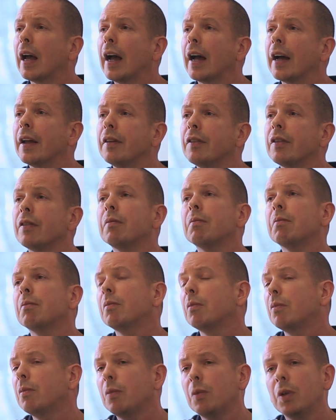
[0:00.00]
And
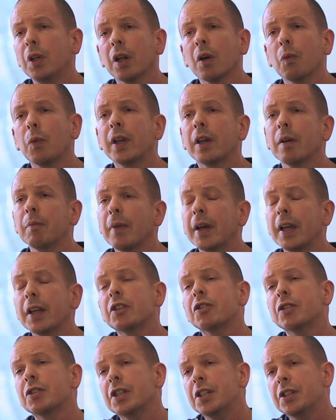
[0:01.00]
you know, we can make
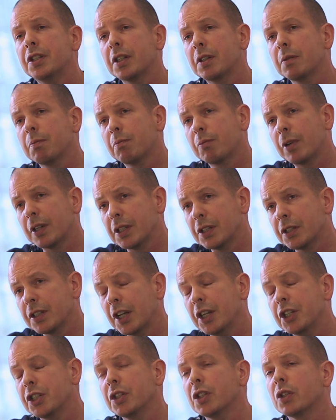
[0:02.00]
strategic
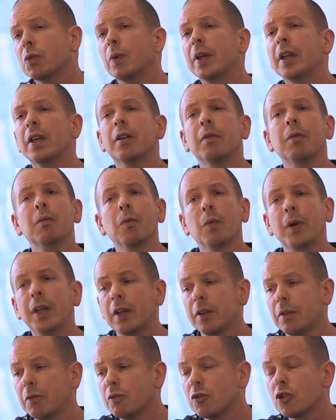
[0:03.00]
presentations, we
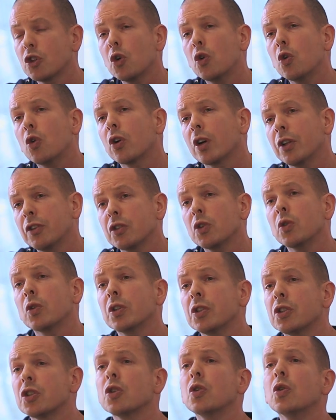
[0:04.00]
can talk and
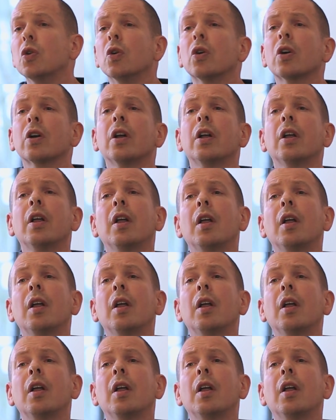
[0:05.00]
talk and talk,